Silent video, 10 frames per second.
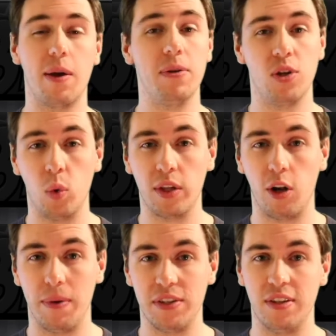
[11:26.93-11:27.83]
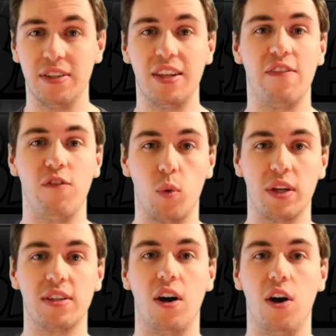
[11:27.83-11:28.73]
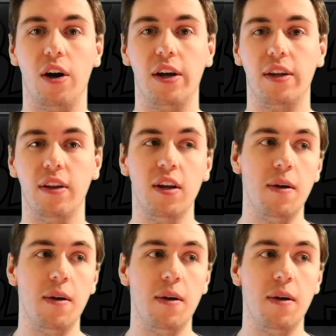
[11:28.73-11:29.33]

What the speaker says: his own little business that focused on